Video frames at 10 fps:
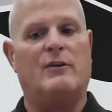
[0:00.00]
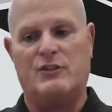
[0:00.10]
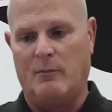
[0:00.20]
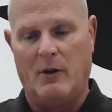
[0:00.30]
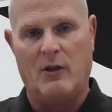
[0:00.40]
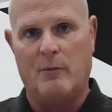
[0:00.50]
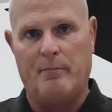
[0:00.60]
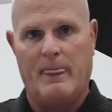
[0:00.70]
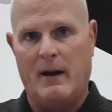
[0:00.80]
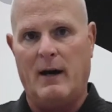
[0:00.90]
or some other
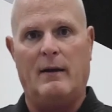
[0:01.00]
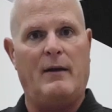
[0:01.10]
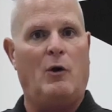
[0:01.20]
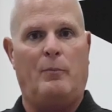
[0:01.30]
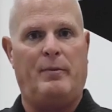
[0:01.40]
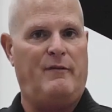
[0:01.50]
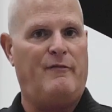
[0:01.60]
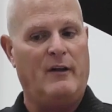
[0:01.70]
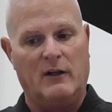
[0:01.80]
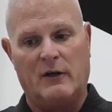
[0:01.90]
LP
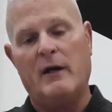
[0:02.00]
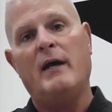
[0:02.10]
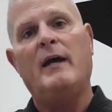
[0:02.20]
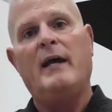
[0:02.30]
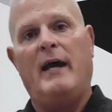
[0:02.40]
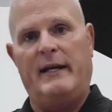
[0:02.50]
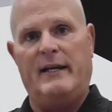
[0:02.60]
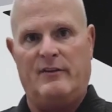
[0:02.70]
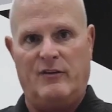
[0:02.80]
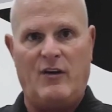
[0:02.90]
filler and
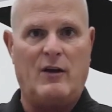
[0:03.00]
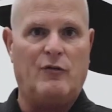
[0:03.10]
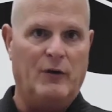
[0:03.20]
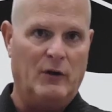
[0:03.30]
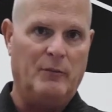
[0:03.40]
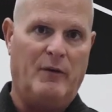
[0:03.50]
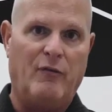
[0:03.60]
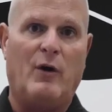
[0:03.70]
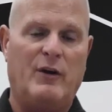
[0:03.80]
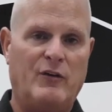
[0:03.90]
get the tanks filled
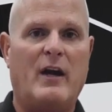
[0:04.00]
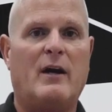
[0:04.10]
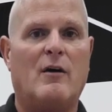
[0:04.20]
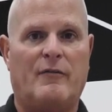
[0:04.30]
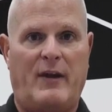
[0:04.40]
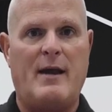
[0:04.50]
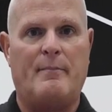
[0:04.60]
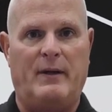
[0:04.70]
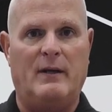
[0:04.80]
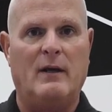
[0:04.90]
before you take off
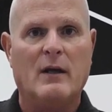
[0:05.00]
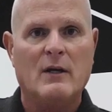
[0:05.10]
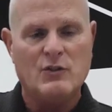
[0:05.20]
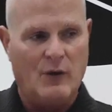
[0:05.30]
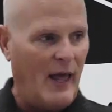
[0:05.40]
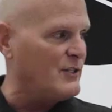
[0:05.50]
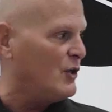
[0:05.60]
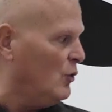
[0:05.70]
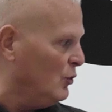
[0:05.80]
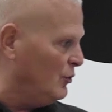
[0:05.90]
camping. So that's a
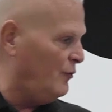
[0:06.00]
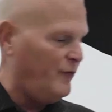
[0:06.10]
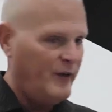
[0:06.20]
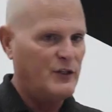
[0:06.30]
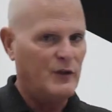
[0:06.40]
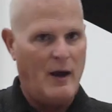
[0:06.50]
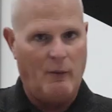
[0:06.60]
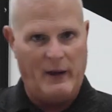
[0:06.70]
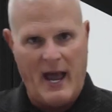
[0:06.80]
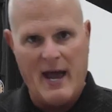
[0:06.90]
cool new feature that
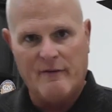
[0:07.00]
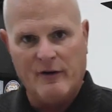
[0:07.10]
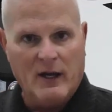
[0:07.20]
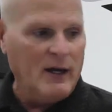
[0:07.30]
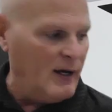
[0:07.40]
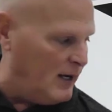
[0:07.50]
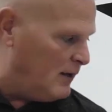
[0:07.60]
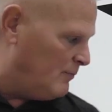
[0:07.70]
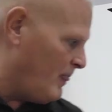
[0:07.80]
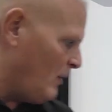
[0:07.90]
we have.
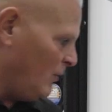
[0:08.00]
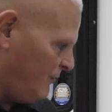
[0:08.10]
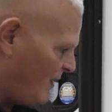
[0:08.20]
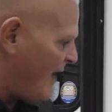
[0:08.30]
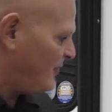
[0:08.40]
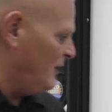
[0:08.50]
We've got